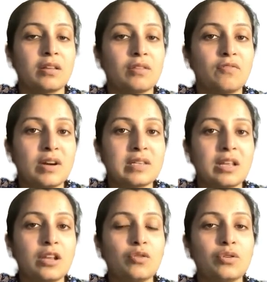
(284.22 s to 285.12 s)
First
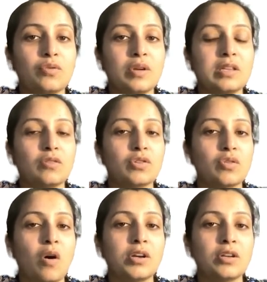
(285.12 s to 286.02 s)
thing you do is you
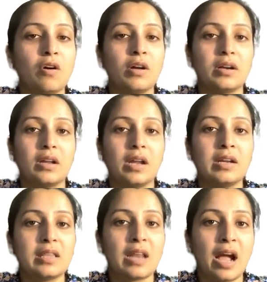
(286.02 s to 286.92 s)
sort your
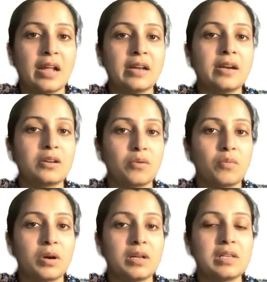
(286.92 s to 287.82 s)
entire
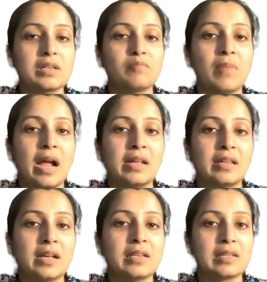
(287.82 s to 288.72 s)
intervals by
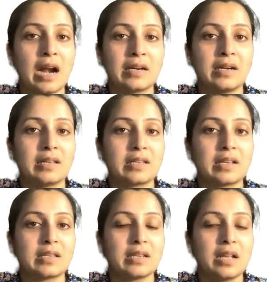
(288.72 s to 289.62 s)
their start
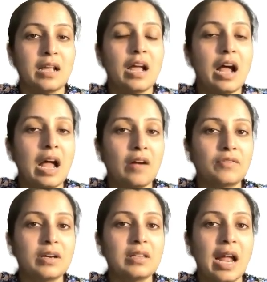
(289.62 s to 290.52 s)
indices.
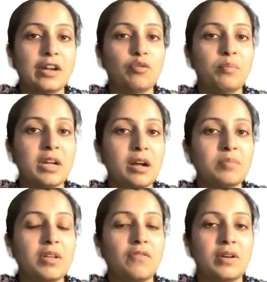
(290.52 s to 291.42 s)
After that, you pick
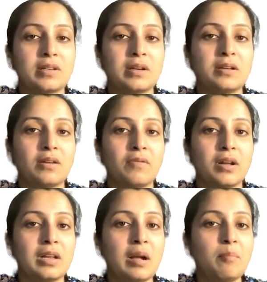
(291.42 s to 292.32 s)
up the first
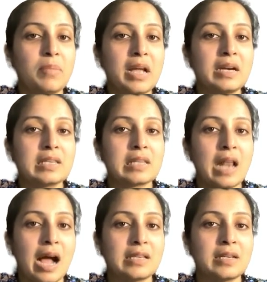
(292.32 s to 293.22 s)
interval, compare its
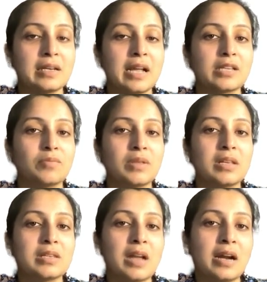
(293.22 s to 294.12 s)
last index with
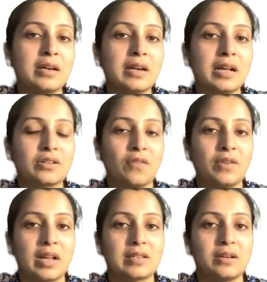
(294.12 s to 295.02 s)
the start index of
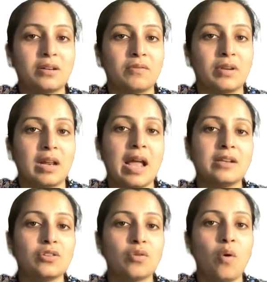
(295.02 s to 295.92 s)
next interval,
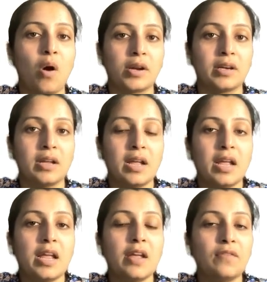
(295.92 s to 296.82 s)
and so on.
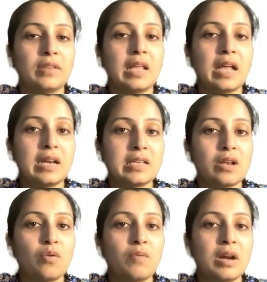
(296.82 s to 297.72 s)
If there is
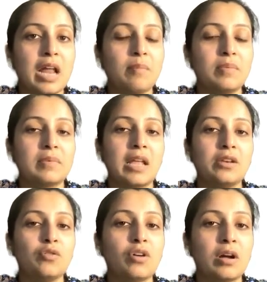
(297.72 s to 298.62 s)
an overlap, then
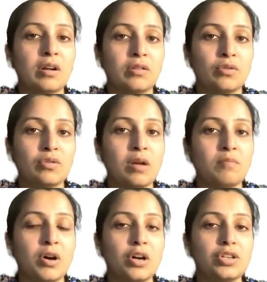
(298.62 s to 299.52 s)
you do the
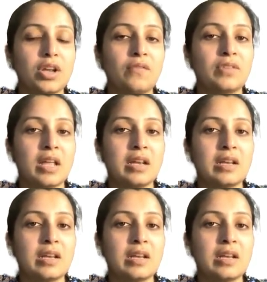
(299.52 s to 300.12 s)
merge. If there